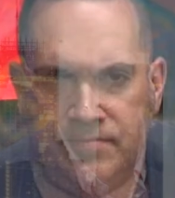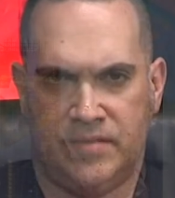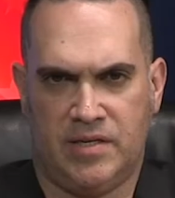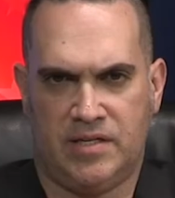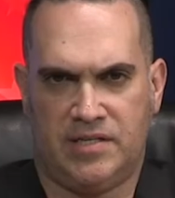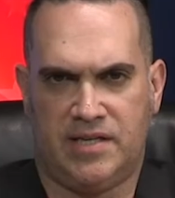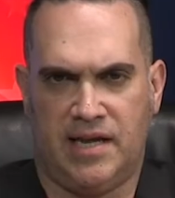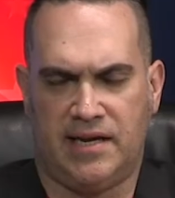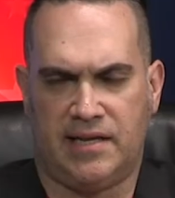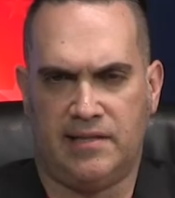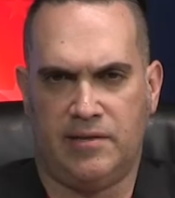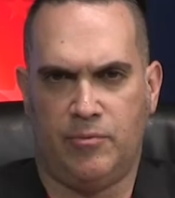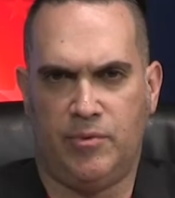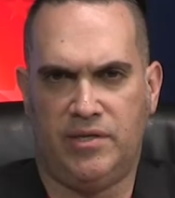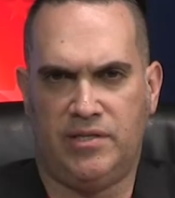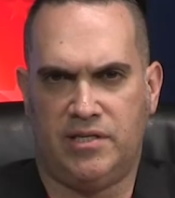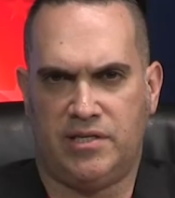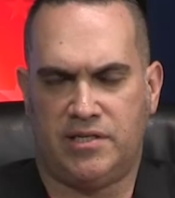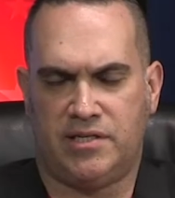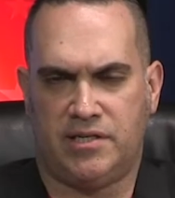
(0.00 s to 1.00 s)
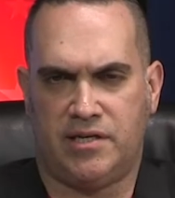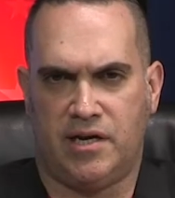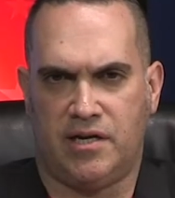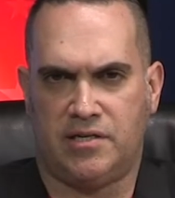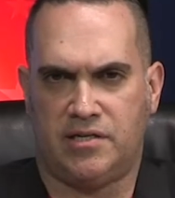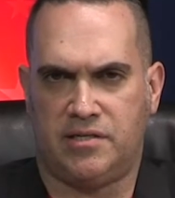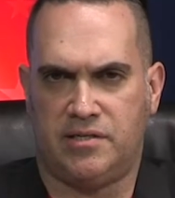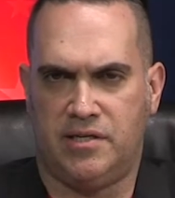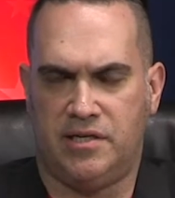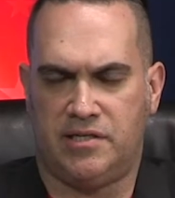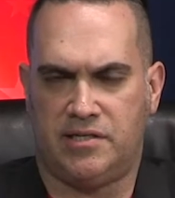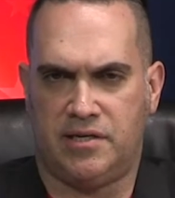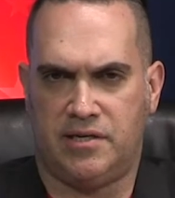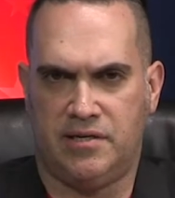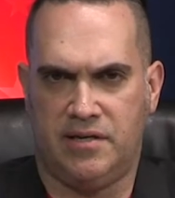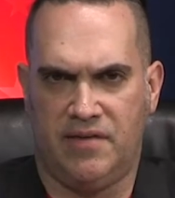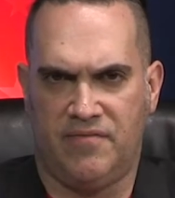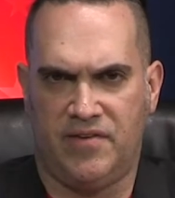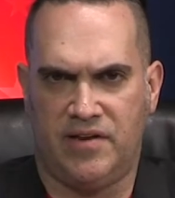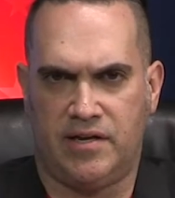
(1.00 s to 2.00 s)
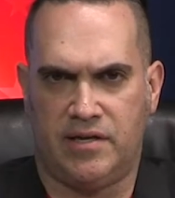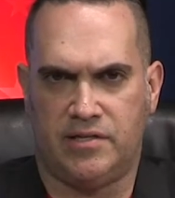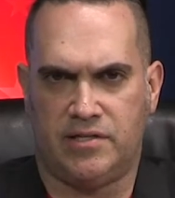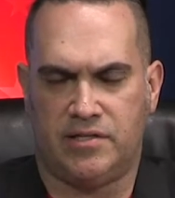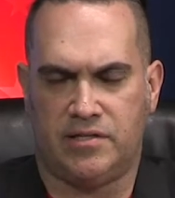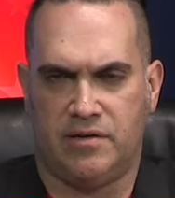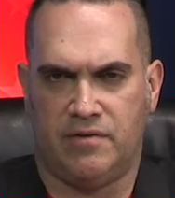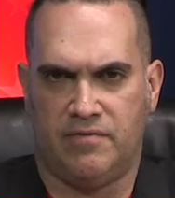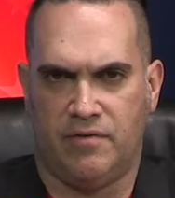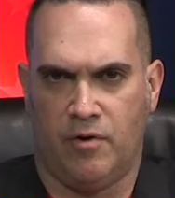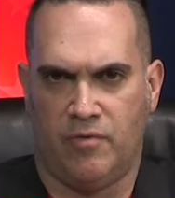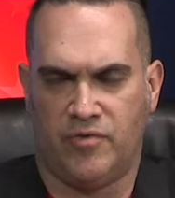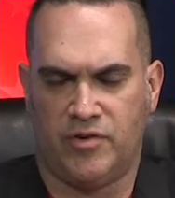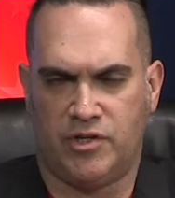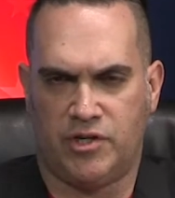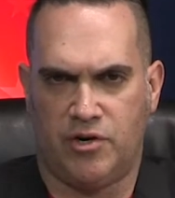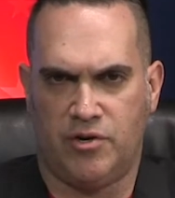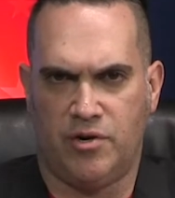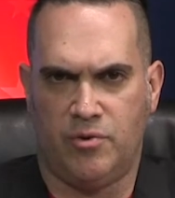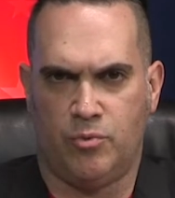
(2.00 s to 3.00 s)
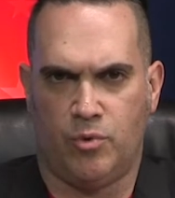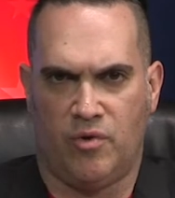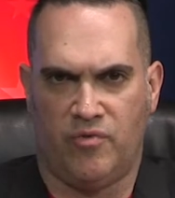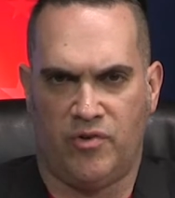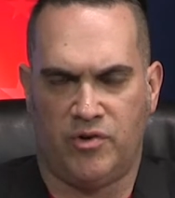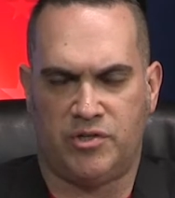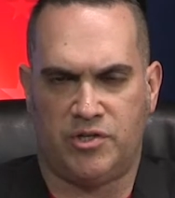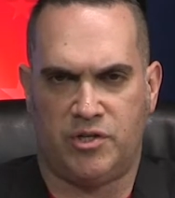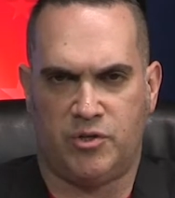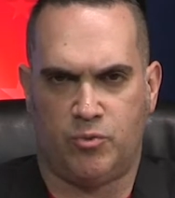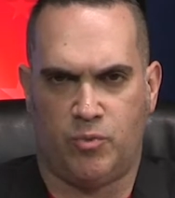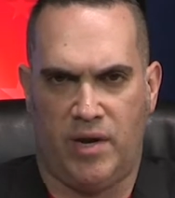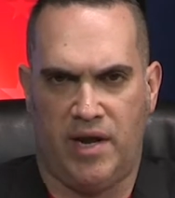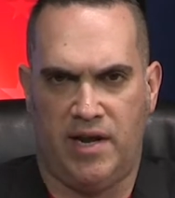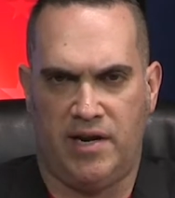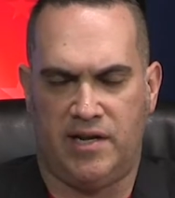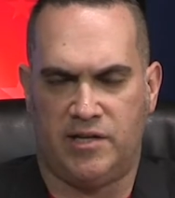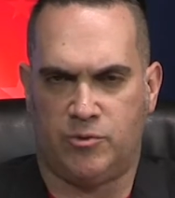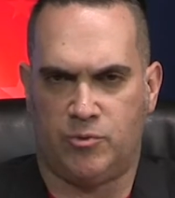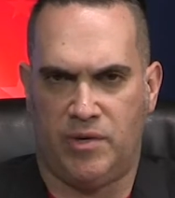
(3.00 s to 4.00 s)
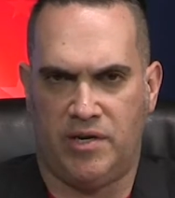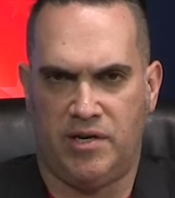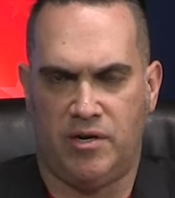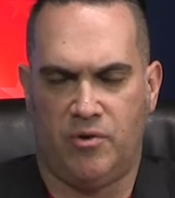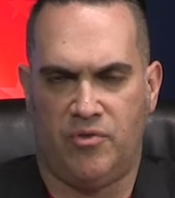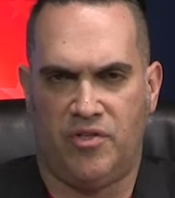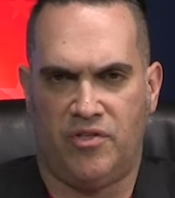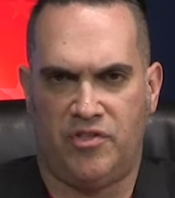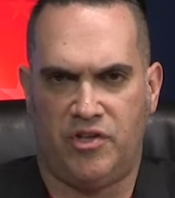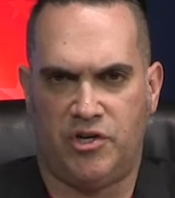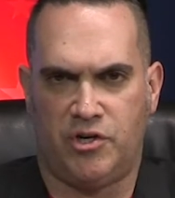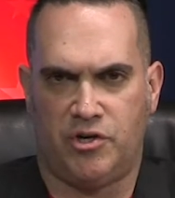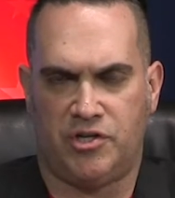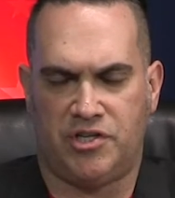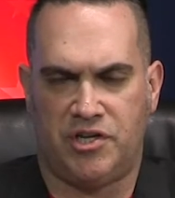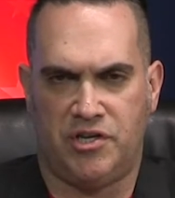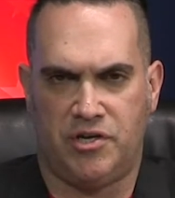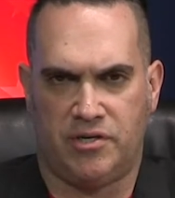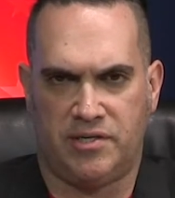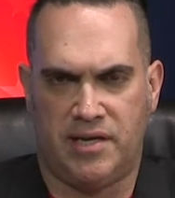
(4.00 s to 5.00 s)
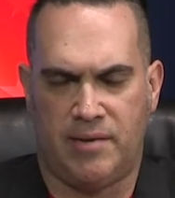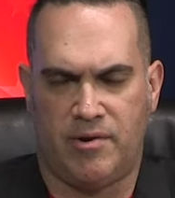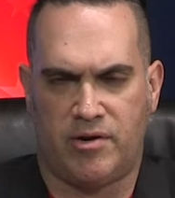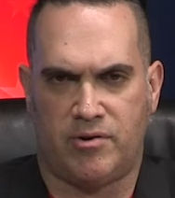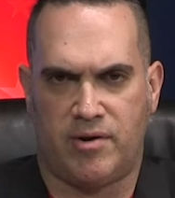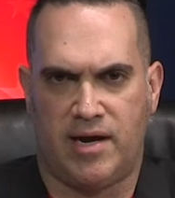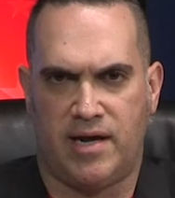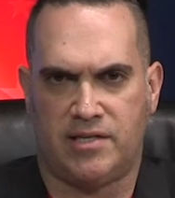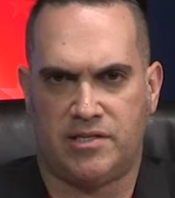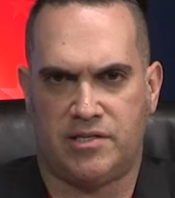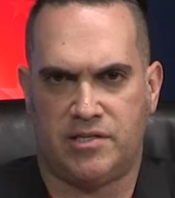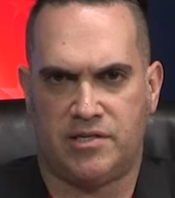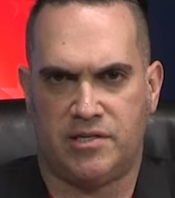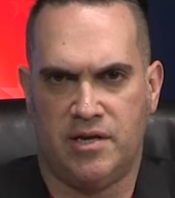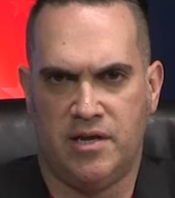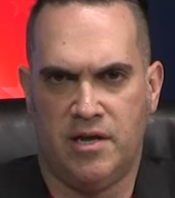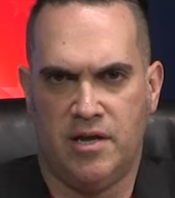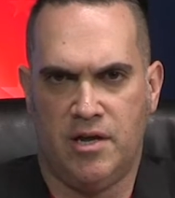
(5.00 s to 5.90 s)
Secondly, we discussed the significance of overturning Roe versus Wade as we know that the Jersey Young Democrats